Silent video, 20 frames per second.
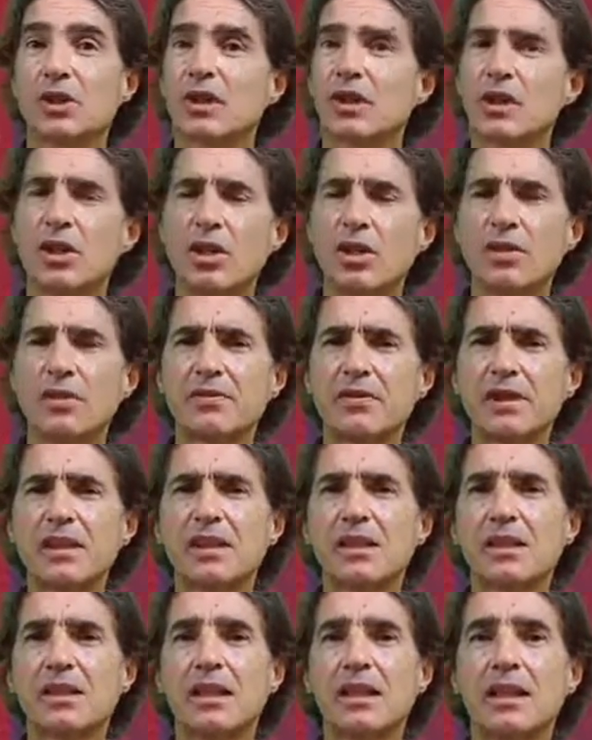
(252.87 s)
not
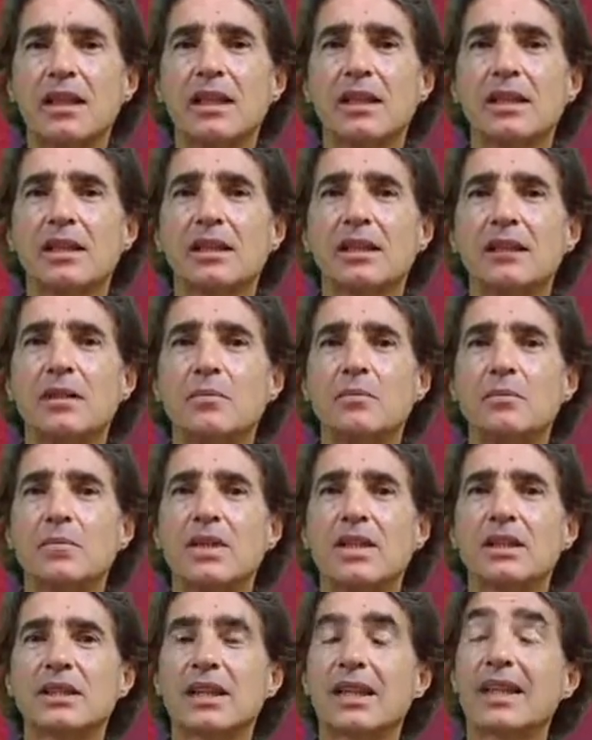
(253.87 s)
physically,
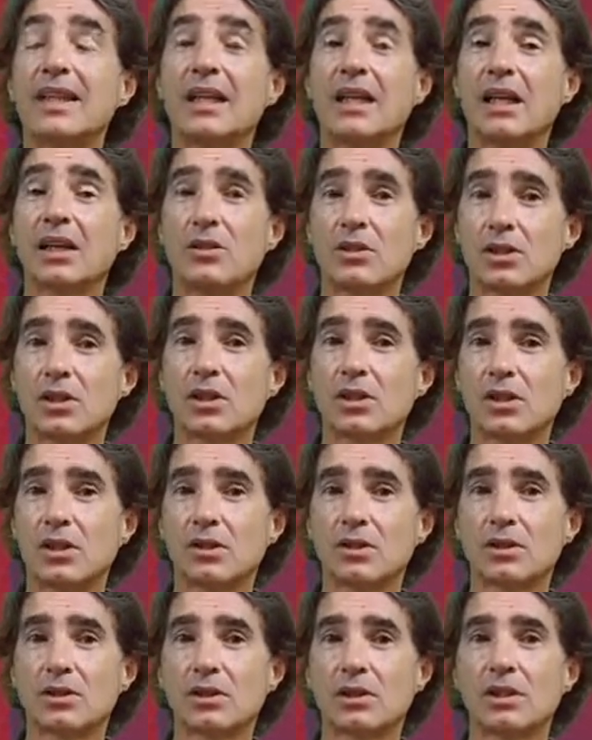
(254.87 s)
but in our
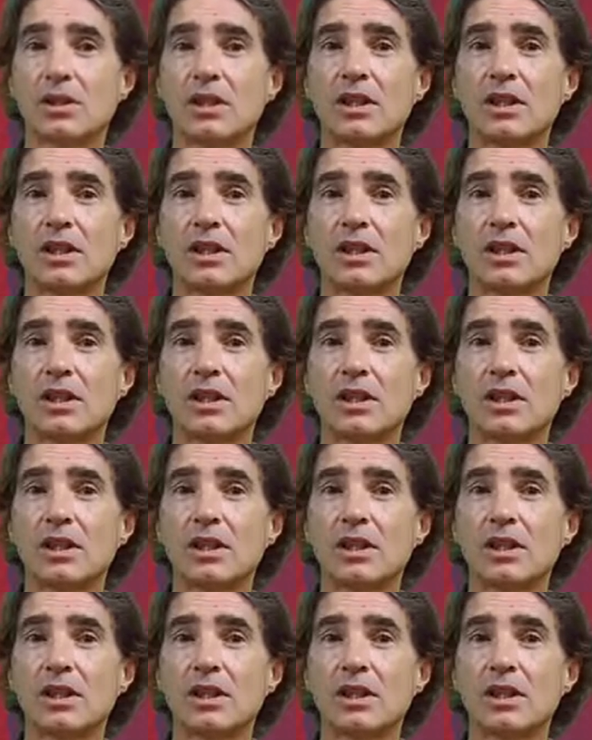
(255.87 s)
souls.